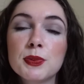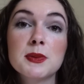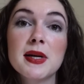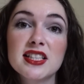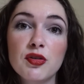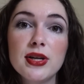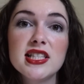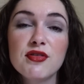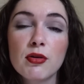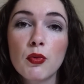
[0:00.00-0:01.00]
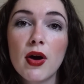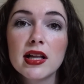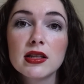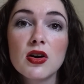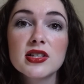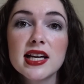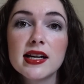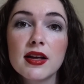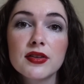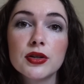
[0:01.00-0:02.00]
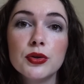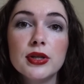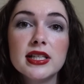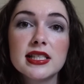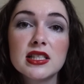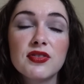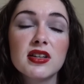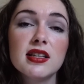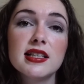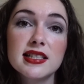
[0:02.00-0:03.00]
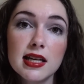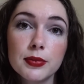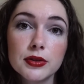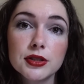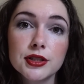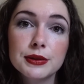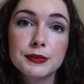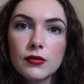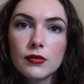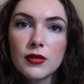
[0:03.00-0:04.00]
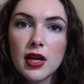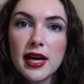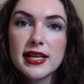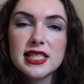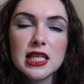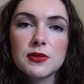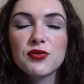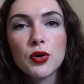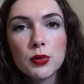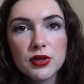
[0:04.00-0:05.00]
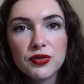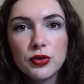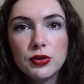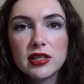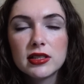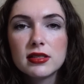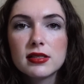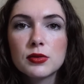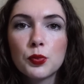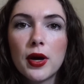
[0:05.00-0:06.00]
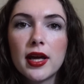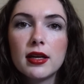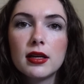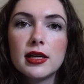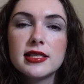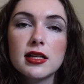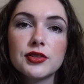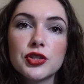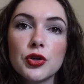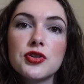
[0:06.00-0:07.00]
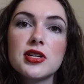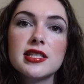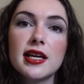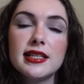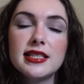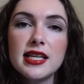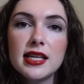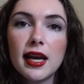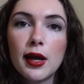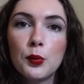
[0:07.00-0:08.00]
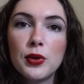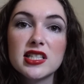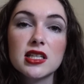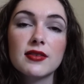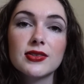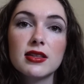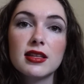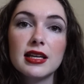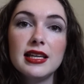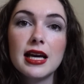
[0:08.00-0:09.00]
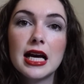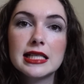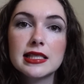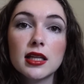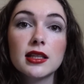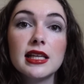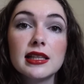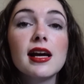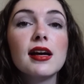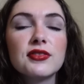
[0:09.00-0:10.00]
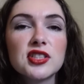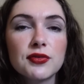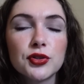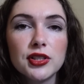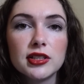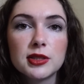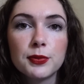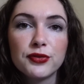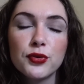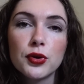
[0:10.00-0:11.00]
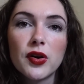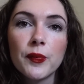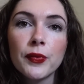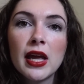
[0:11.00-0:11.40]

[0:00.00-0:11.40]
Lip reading: perspective we see from quite a lot and another who is severely disabled. It skips forward a few years when his eldest daughter is 19 and we discover that he has suddenly left several years before.